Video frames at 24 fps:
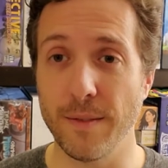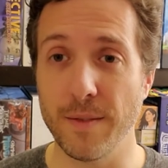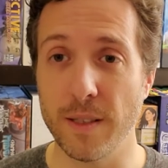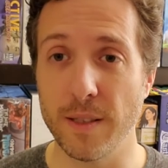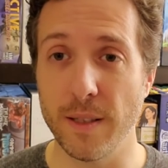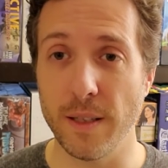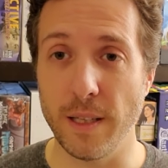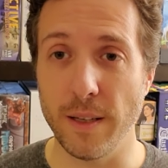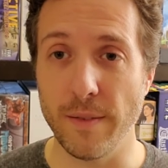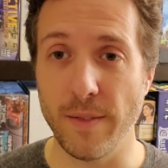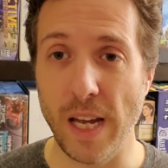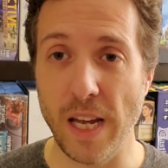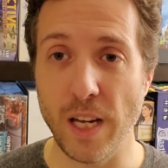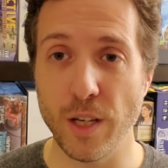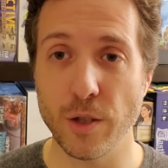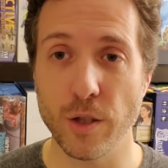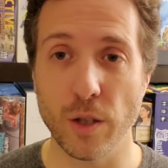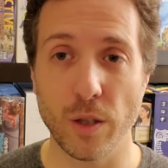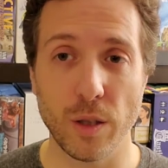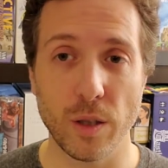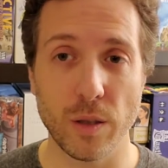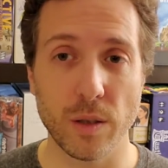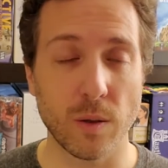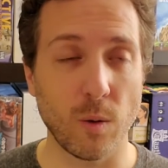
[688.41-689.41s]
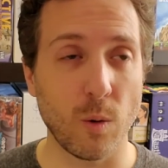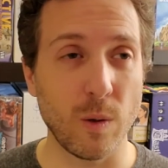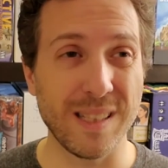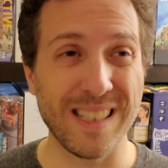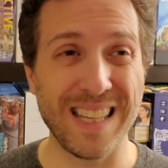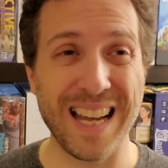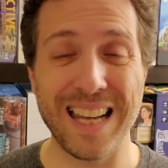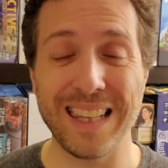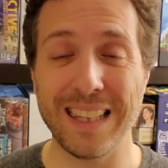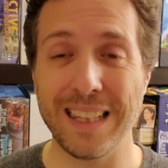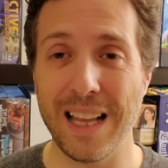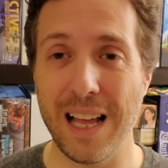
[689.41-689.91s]
City of Angels or
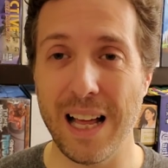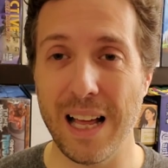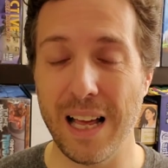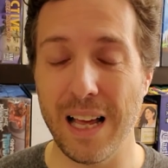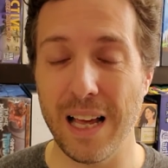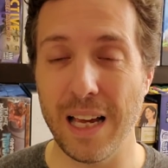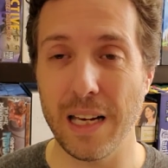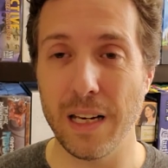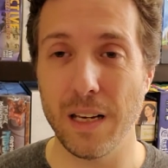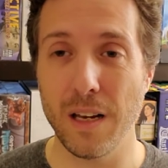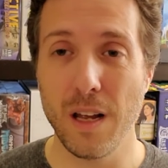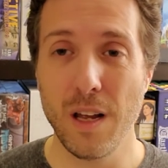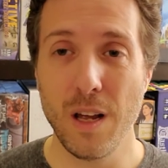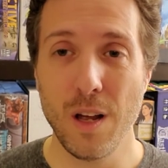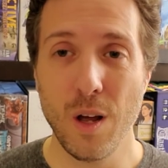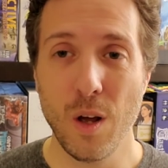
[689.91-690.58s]
Deadline